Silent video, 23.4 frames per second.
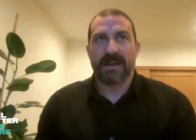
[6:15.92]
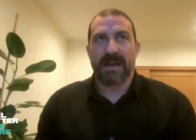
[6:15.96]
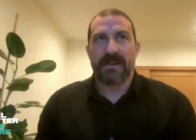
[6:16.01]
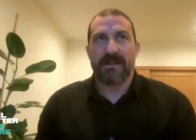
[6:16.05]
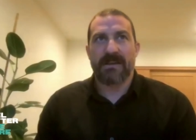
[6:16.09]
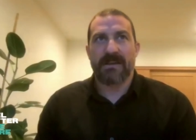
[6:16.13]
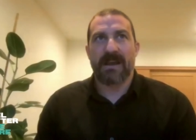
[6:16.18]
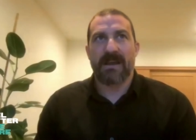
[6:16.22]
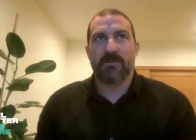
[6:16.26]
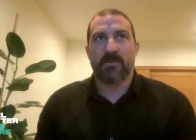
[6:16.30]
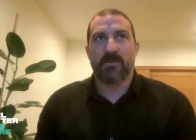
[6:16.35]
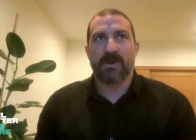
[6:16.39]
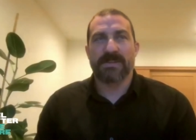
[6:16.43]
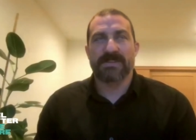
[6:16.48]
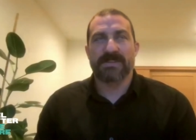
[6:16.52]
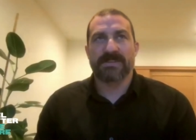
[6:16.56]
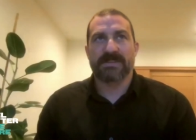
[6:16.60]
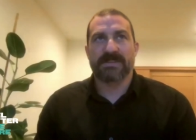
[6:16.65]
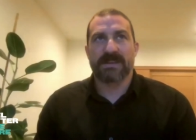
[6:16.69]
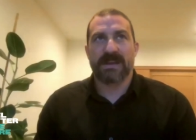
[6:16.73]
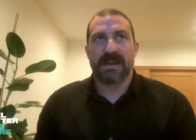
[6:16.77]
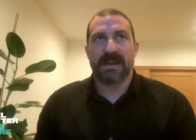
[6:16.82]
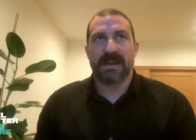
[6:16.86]

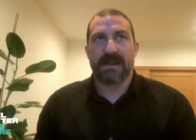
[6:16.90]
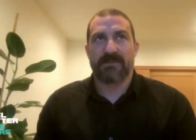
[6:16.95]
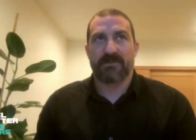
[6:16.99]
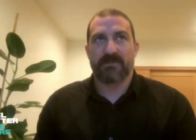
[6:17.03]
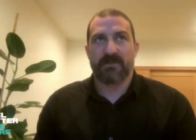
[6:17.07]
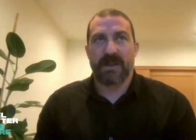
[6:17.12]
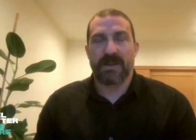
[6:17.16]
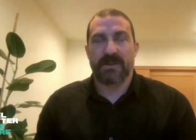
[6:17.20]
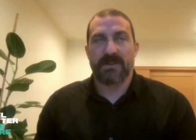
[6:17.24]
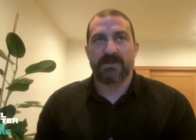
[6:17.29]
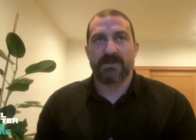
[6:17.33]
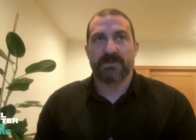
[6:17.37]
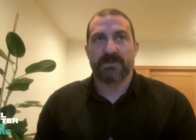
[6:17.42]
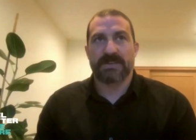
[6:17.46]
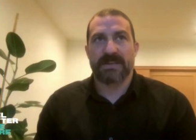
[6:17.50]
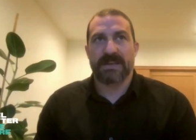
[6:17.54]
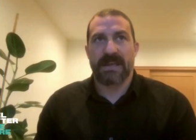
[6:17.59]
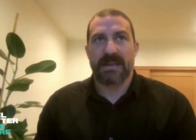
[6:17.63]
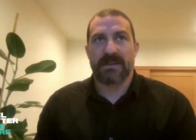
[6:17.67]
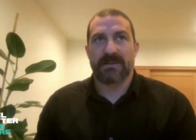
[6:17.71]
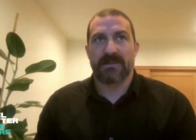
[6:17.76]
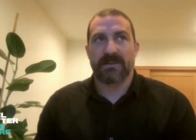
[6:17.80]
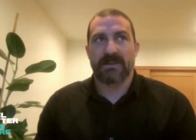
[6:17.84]
I have a friend who's an
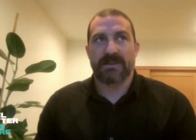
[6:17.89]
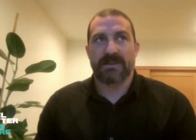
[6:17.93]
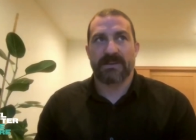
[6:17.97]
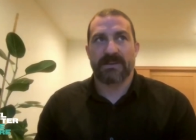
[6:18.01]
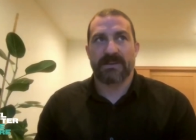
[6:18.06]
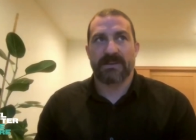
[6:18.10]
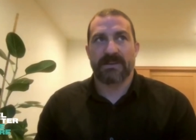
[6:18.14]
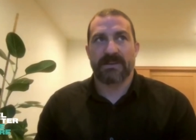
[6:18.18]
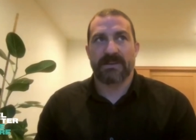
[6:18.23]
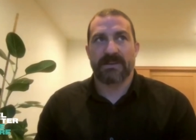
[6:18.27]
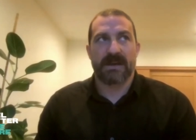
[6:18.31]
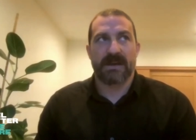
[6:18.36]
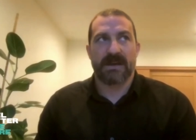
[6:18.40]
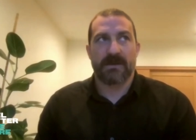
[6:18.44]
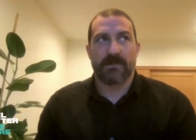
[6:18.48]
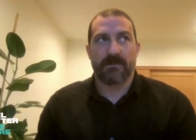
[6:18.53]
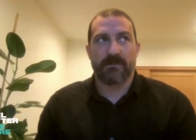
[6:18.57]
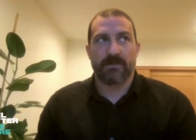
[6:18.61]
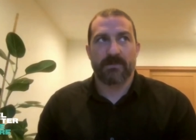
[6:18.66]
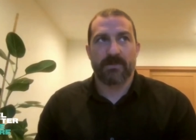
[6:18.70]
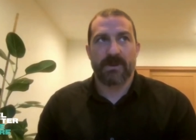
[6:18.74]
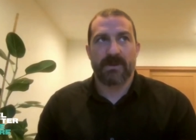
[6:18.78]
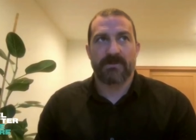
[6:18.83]
analyst
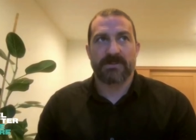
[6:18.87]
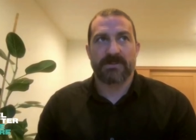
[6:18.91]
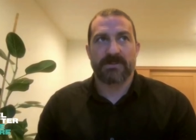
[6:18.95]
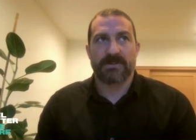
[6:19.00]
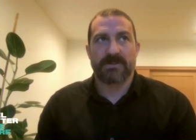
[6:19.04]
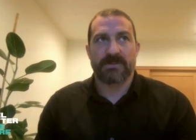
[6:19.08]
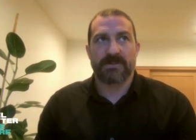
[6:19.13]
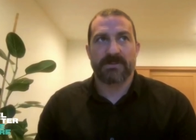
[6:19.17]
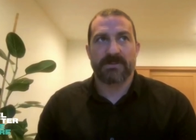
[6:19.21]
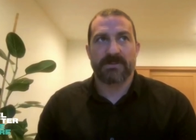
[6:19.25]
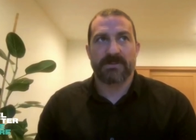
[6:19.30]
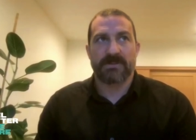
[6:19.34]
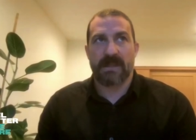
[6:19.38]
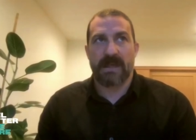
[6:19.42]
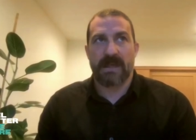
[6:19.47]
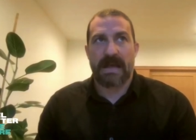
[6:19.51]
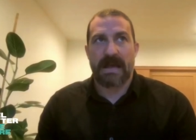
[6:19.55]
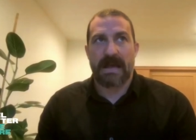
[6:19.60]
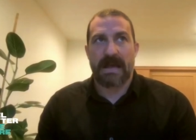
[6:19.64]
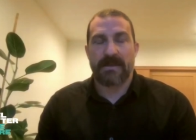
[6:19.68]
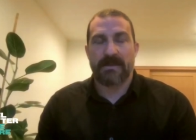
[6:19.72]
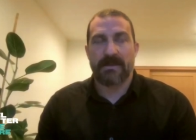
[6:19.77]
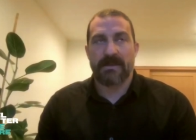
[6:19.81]
who I respect a
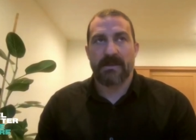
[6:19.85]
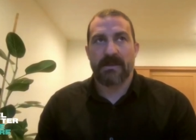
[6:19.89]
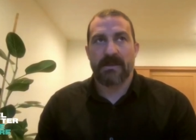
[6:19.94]
lot,